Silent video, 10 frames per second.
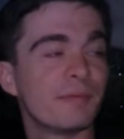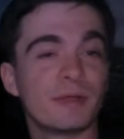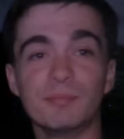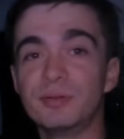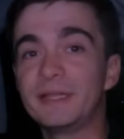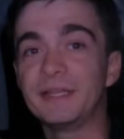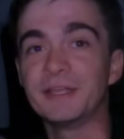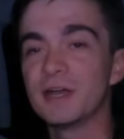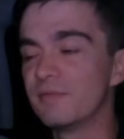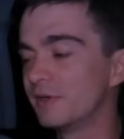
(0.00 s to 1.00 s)
I'm
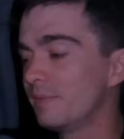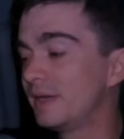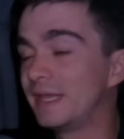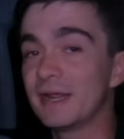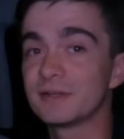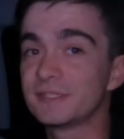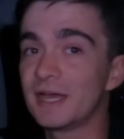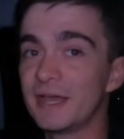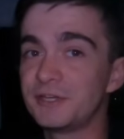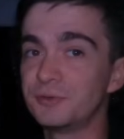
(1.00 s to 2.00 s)
completely covered. I'm going to get
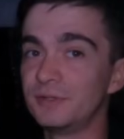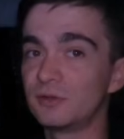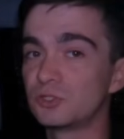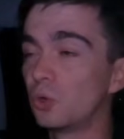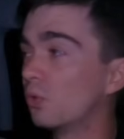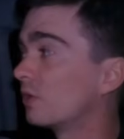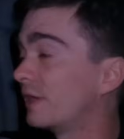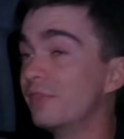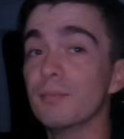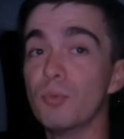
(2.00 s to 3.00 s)
outside, do a little tour
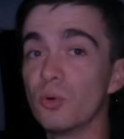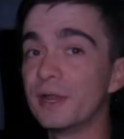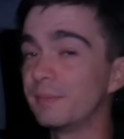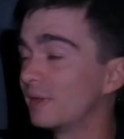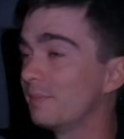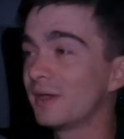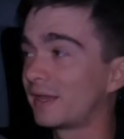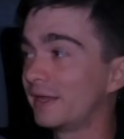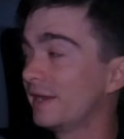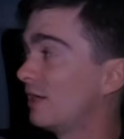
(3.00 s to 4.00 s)
in the morning, but I'm not
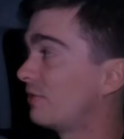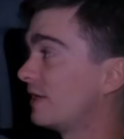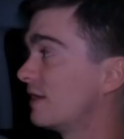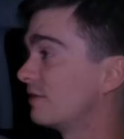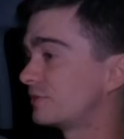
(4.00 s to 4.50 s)
going to get out right now.